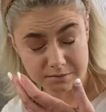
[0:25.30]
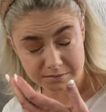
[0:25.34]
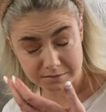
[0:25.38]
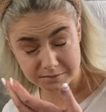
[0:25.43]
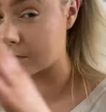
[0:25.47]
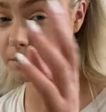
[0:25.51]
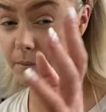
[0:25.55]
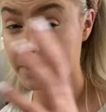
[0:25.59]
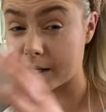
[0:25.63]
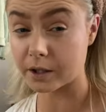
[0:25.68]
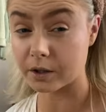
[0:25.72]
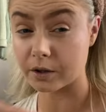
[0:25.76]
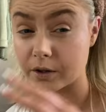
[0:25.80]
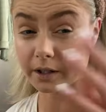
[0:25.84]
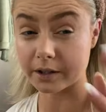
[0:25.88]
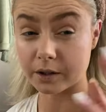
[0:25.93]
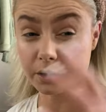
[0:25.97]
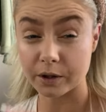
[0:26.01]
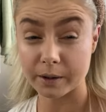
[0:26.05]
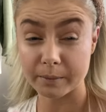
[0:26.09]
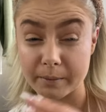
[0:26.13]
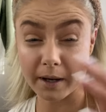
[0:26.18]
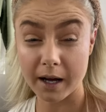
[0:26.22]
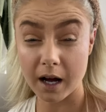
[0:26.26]
My god, it
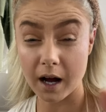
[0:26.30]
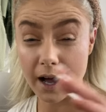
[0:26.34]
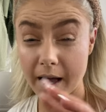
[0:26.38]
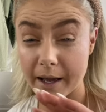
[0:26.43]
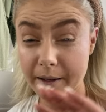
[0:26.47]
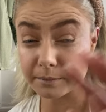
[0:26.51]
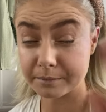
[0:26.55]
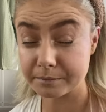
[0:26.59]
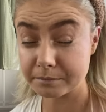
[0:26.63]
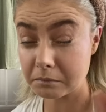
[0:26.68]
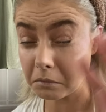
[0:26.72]
got in my eye.